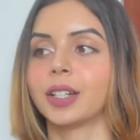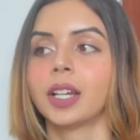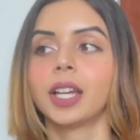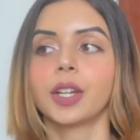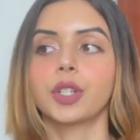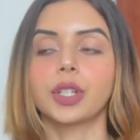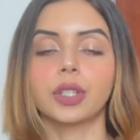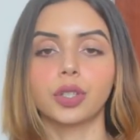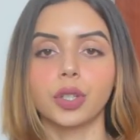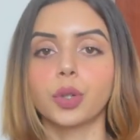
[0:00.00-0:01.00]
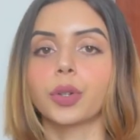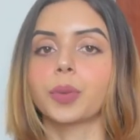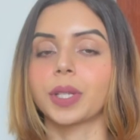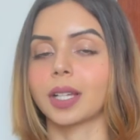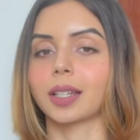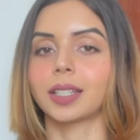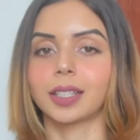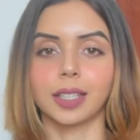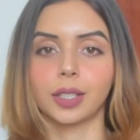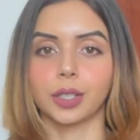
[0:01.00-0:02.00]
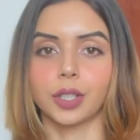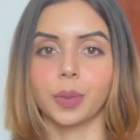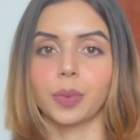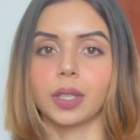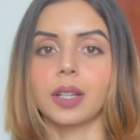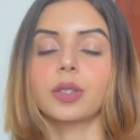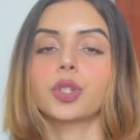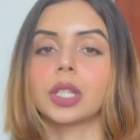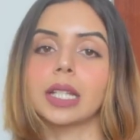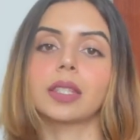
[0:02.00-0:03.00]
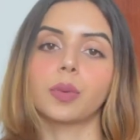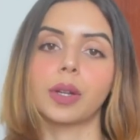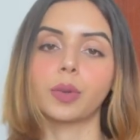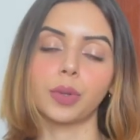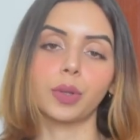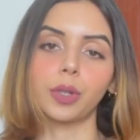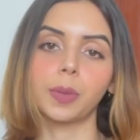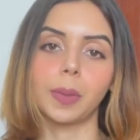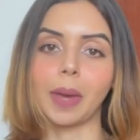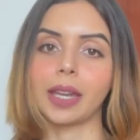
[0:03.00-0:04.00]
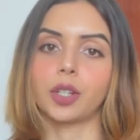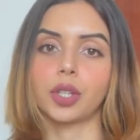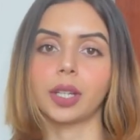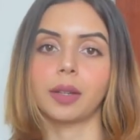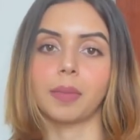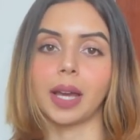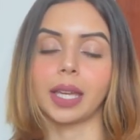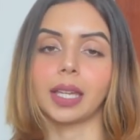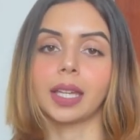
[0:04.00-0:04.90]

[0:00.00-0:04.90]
she's just going to be starting her internship with us. So she's the one who's going to be managing my